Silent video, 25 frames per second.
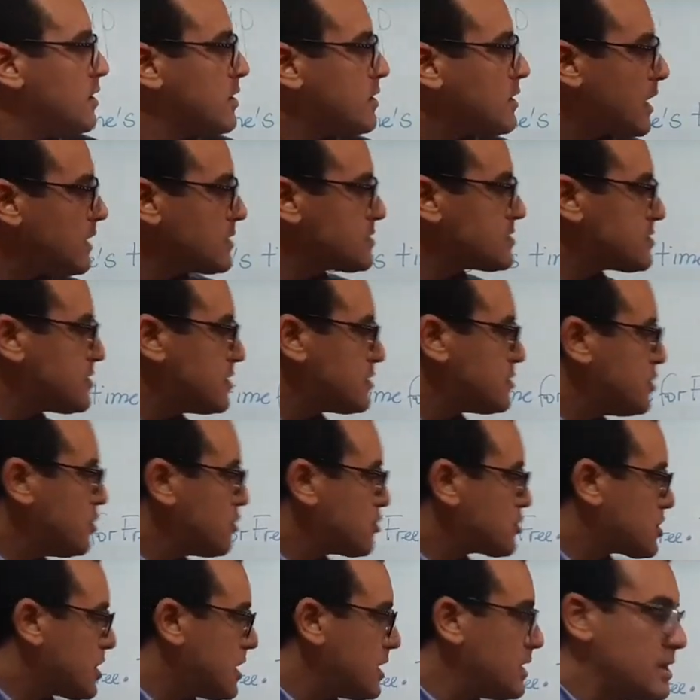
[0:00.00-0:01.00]

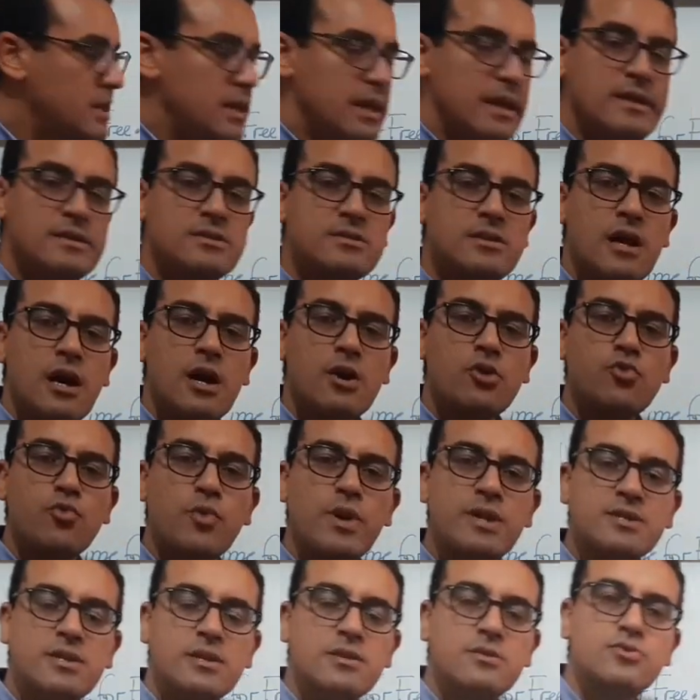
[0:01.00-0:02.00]
Constitution is a
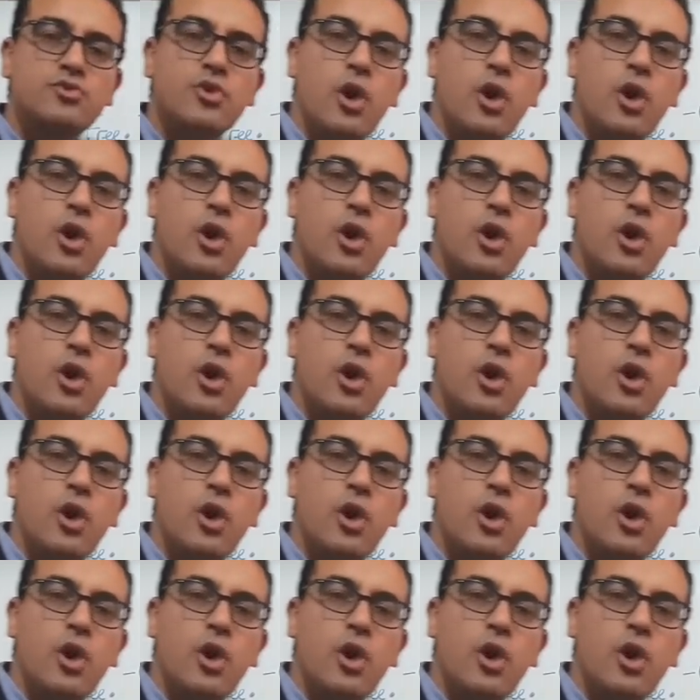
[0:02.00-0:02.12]
written